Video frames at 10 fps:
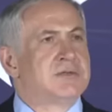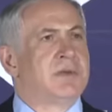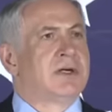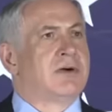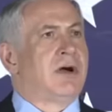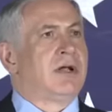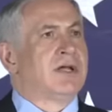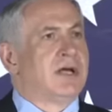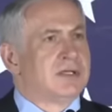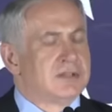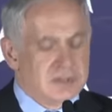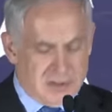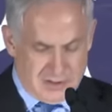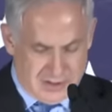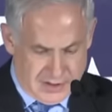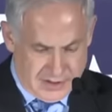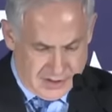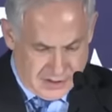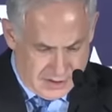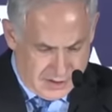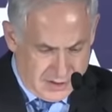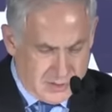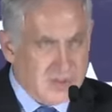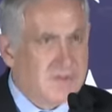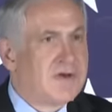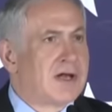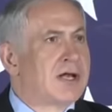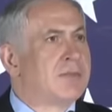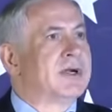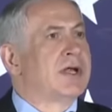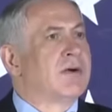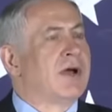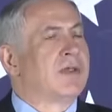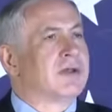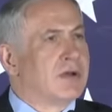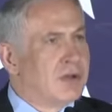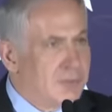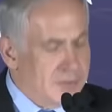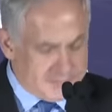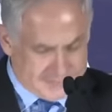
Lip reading: has been called on to defend liberty around the globe.